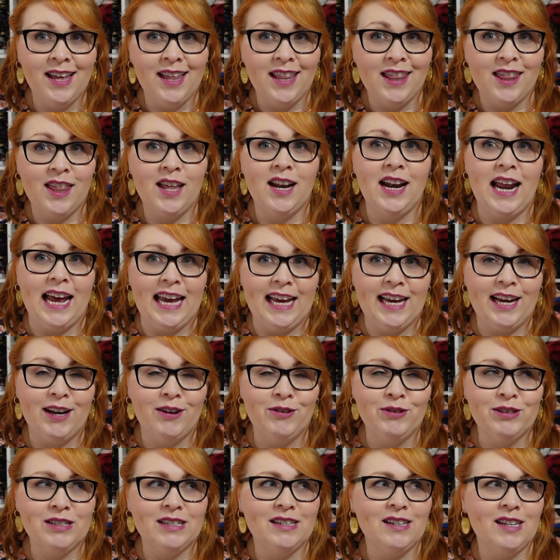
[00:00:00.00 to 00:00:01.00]
the
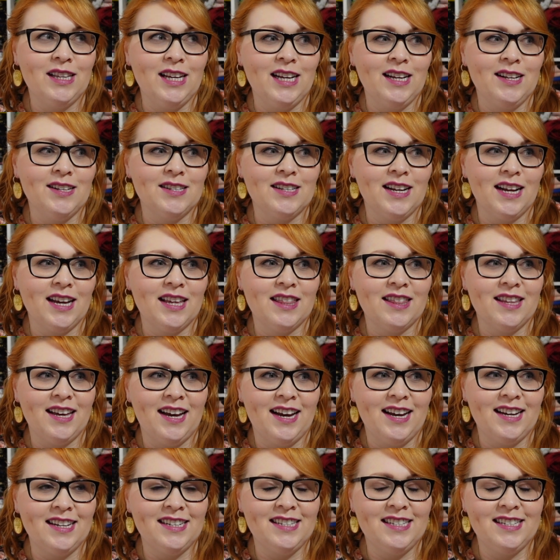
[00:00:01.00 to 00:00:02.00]
layout and things like
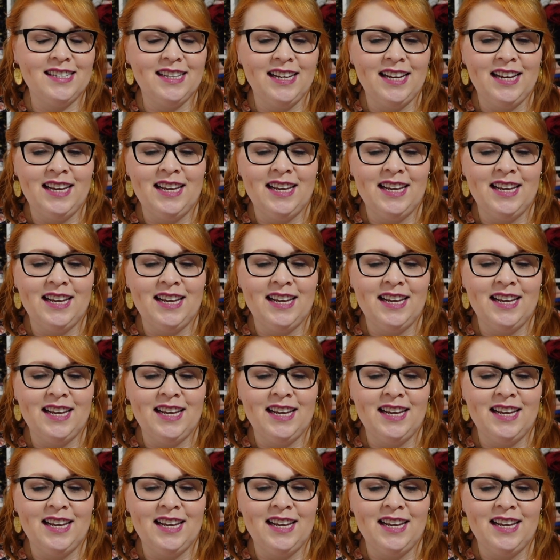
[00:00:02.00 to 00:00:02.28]
that.